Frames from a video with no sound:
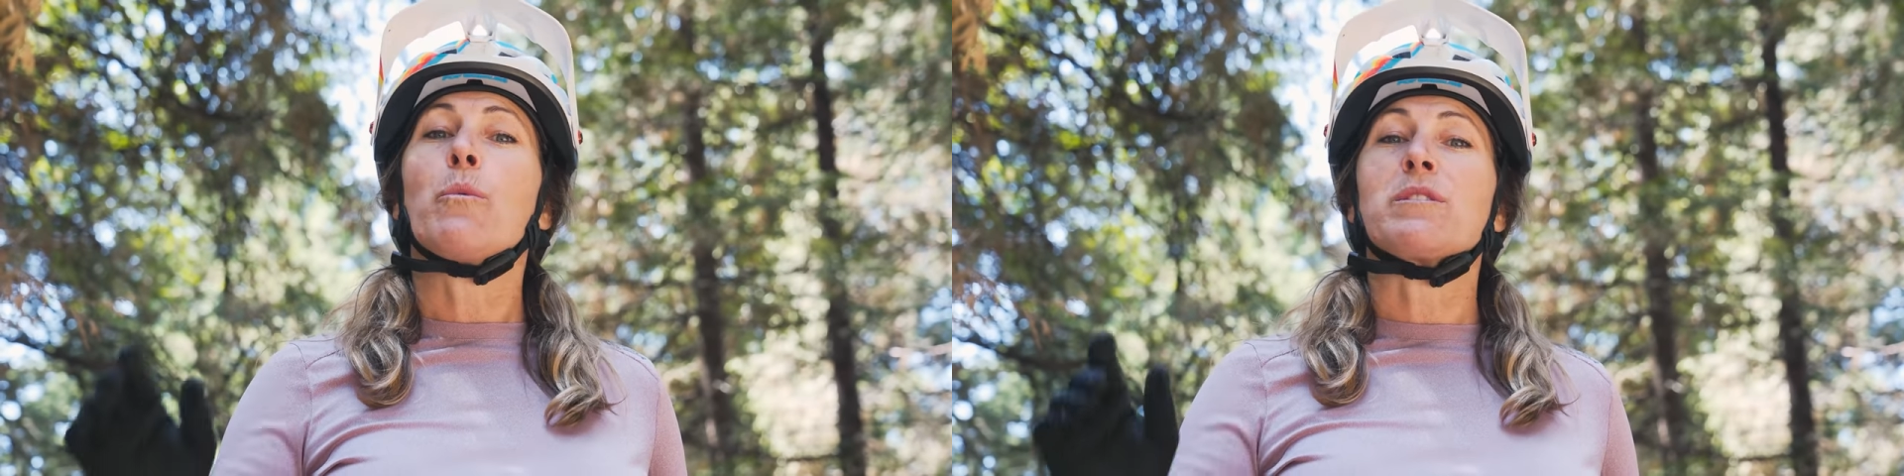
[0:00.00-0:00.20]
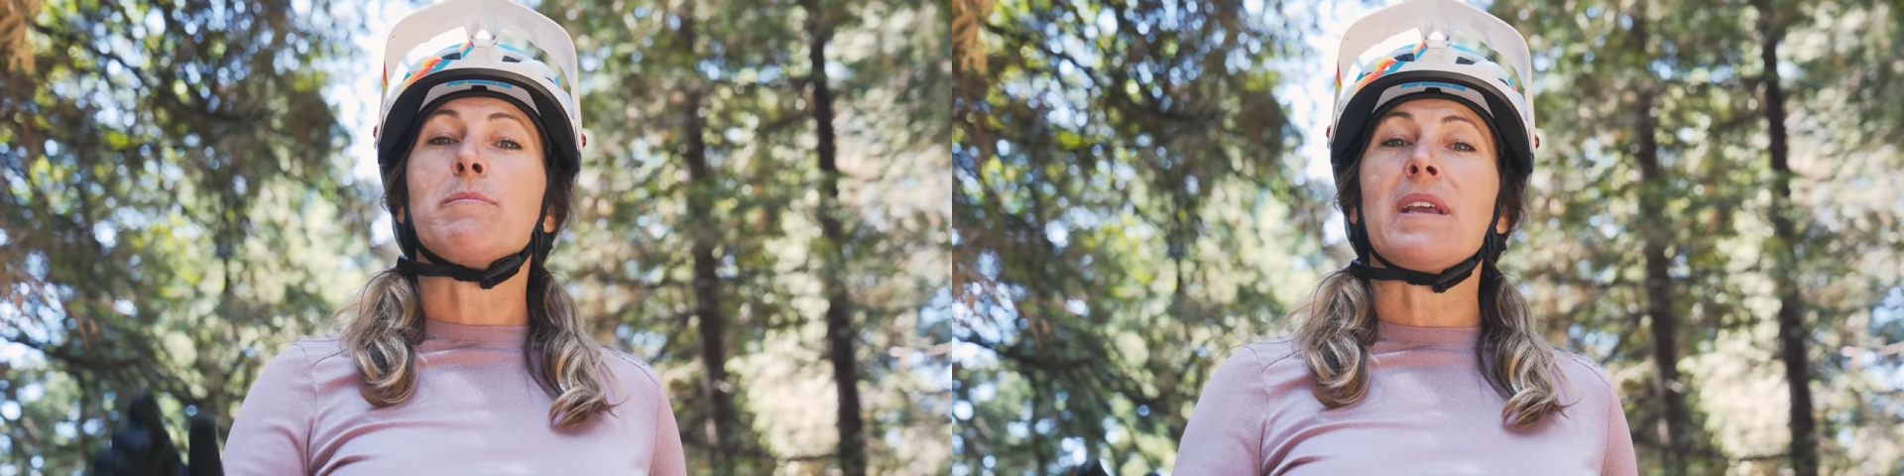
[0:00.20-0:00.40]

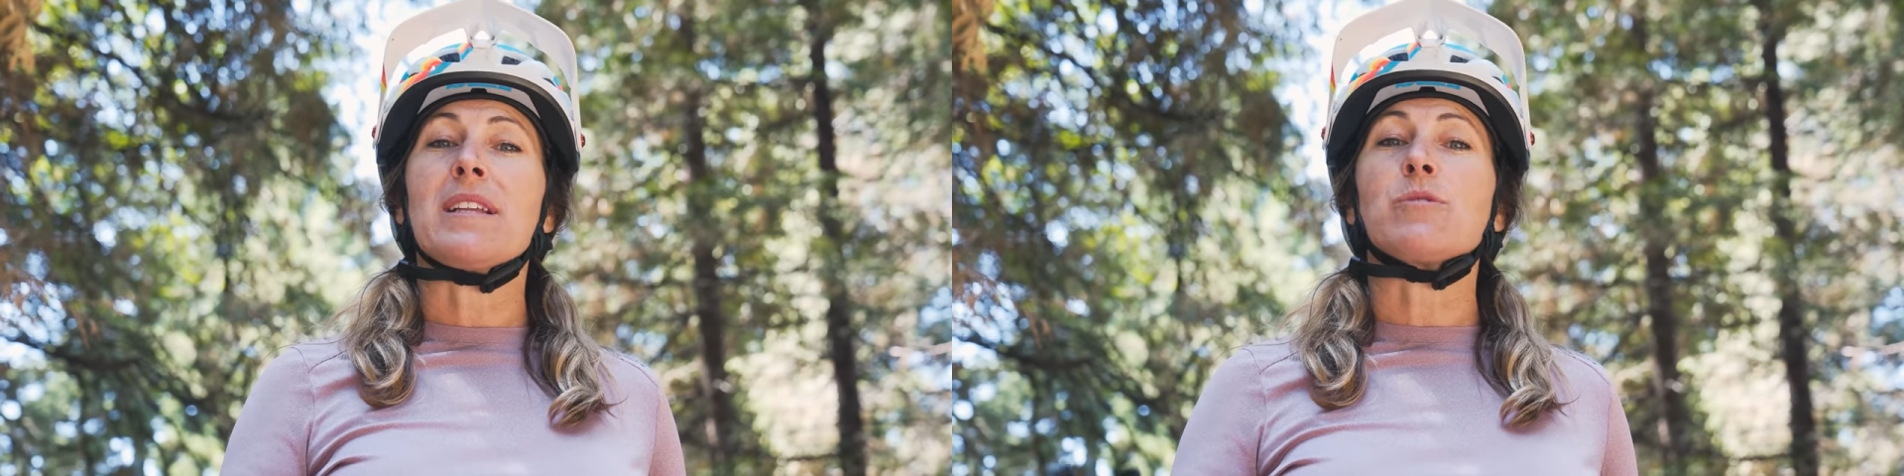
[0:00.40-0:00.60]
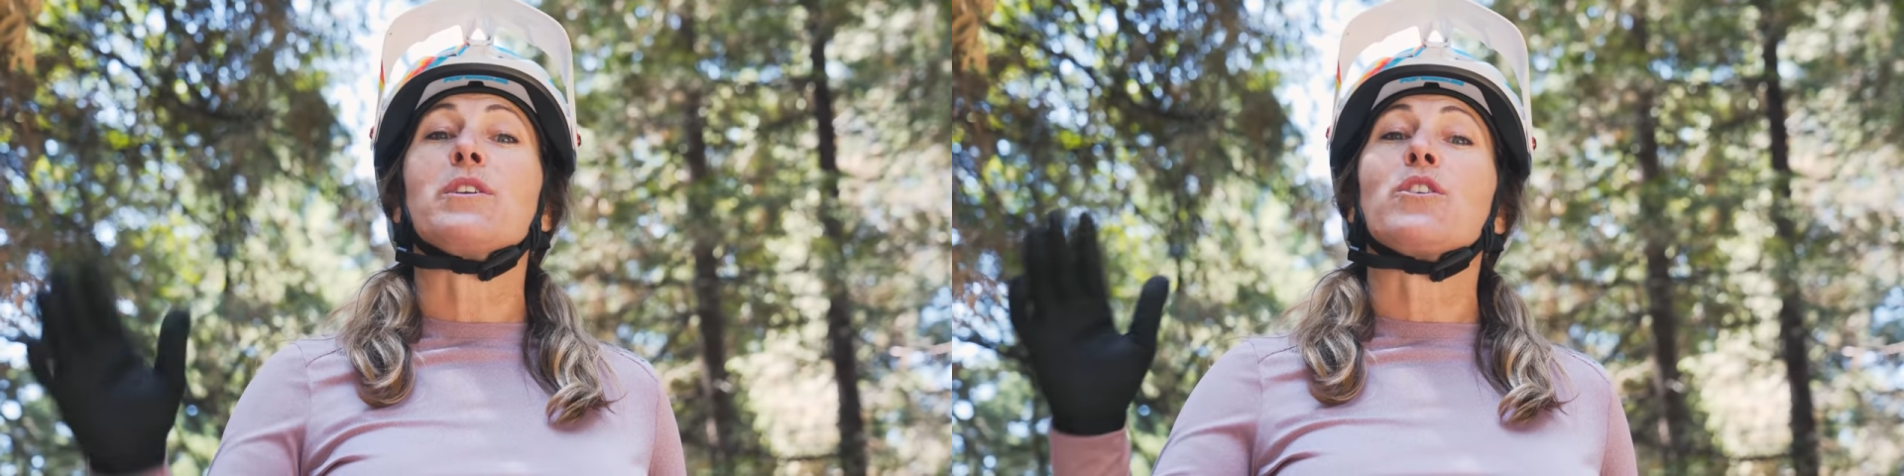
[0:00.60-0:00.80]
which
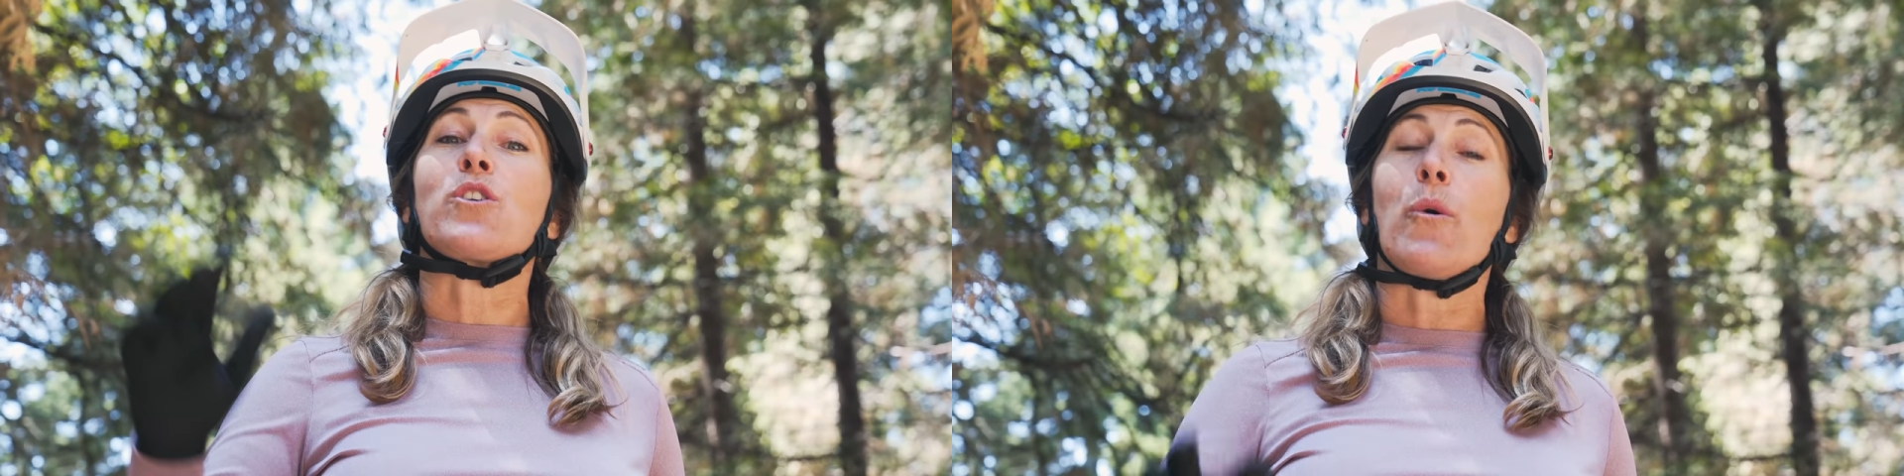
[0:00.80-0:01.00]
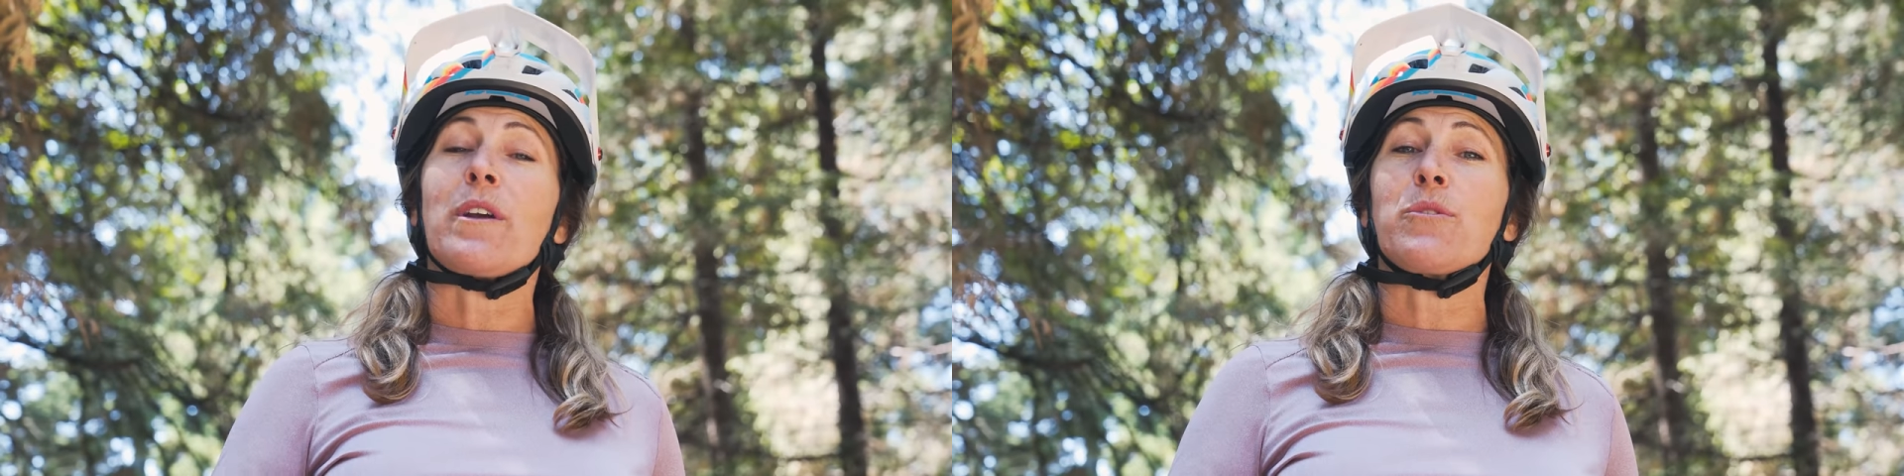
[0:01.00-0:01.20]
means when you're
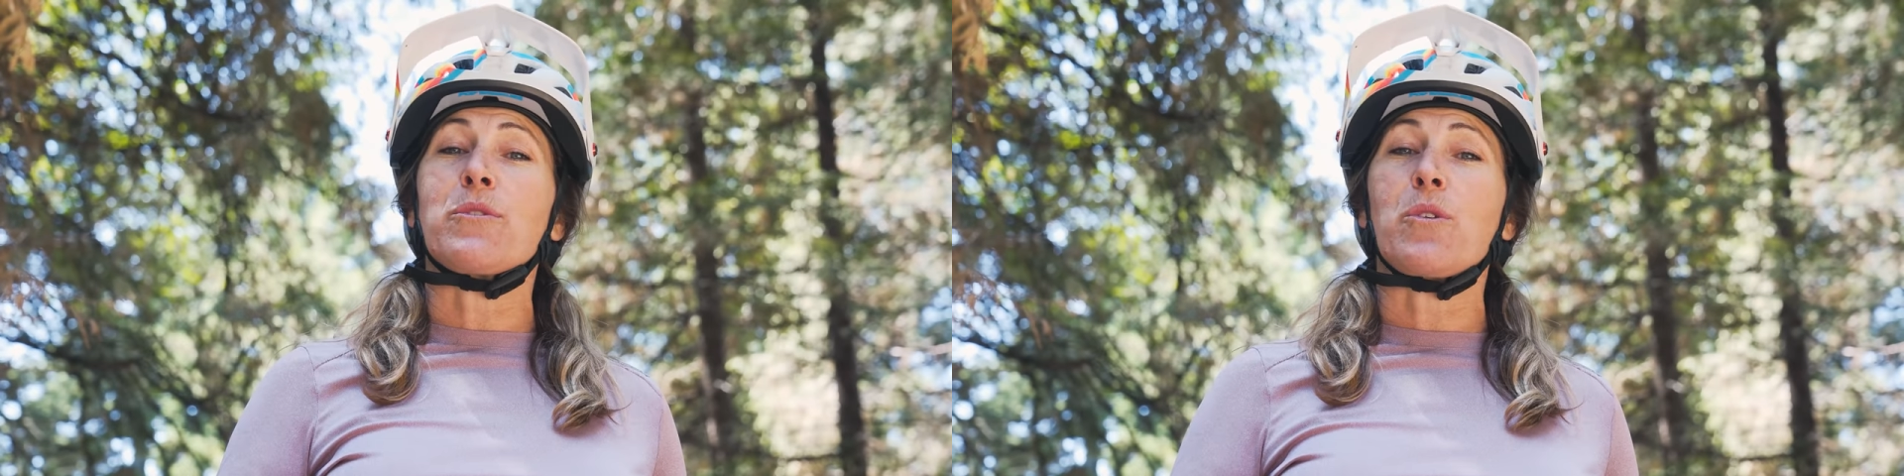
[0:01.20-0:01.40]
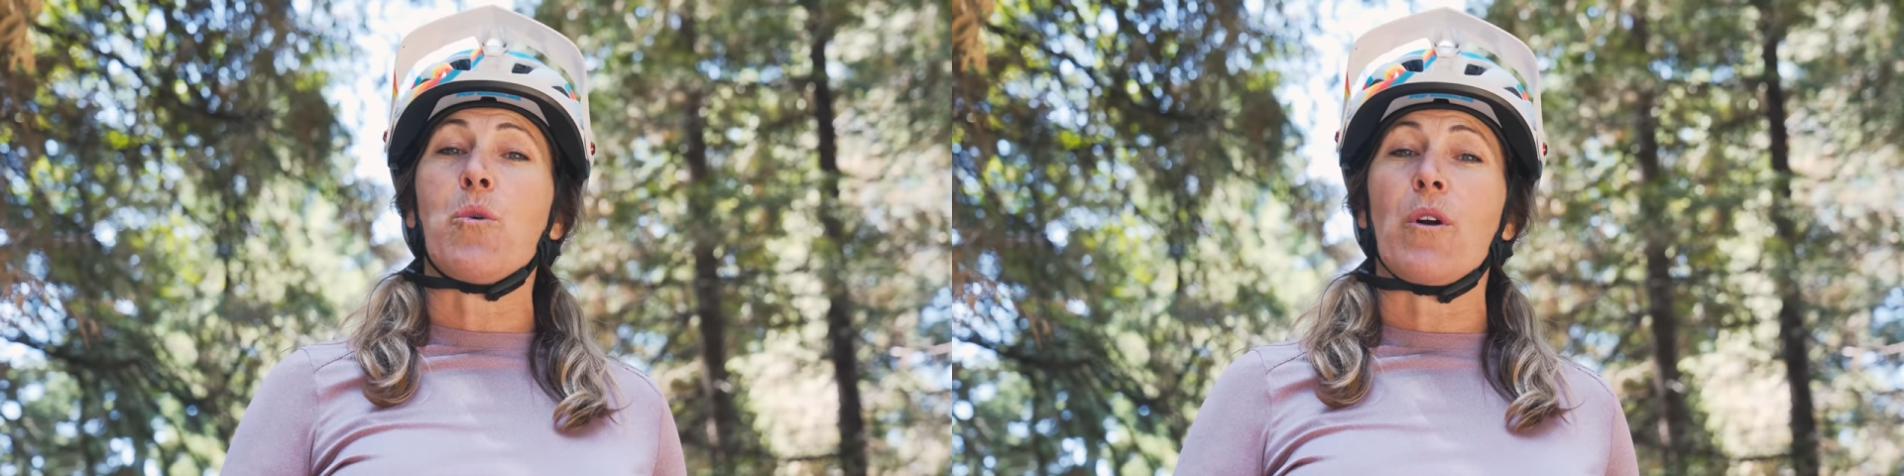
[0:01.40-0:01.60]
going through
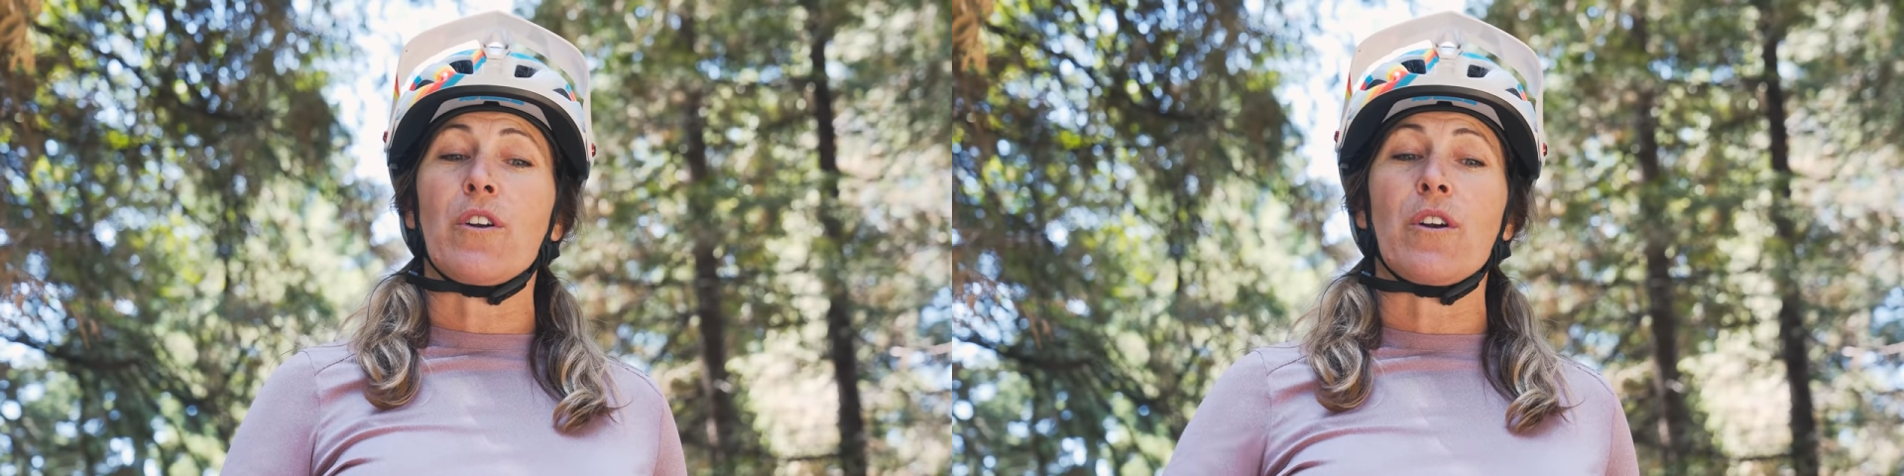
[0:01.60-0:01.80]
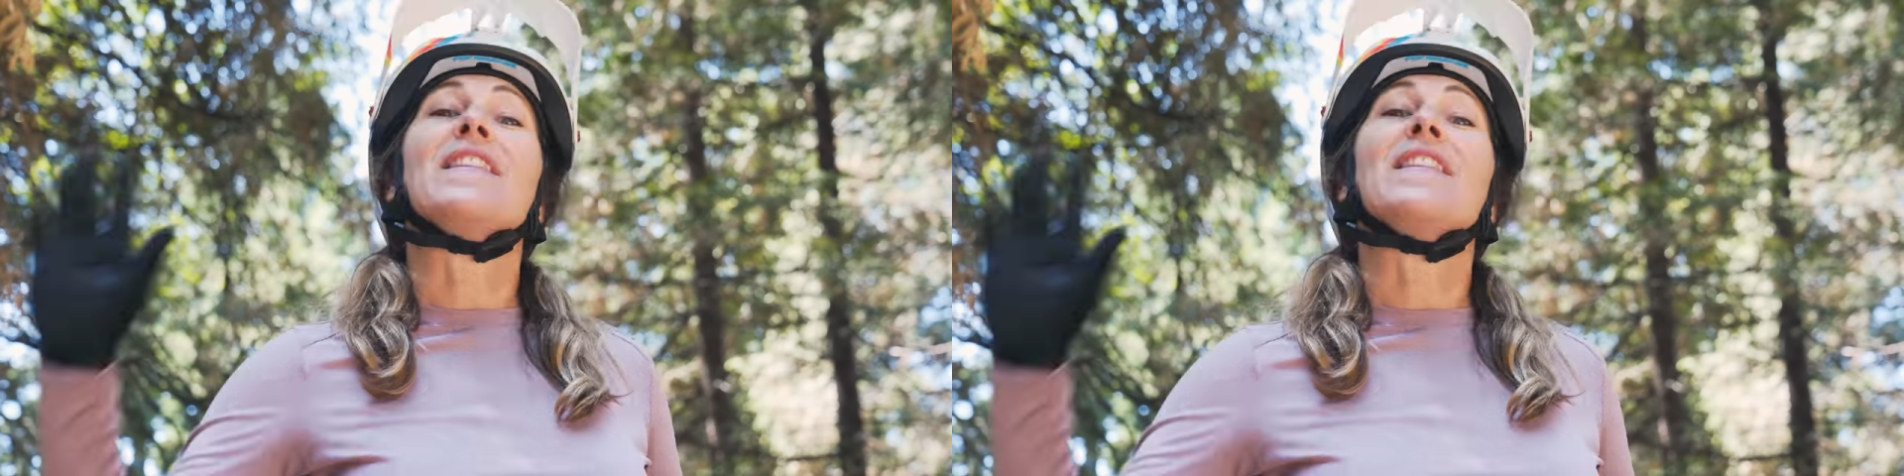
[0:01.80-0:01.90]
the corner,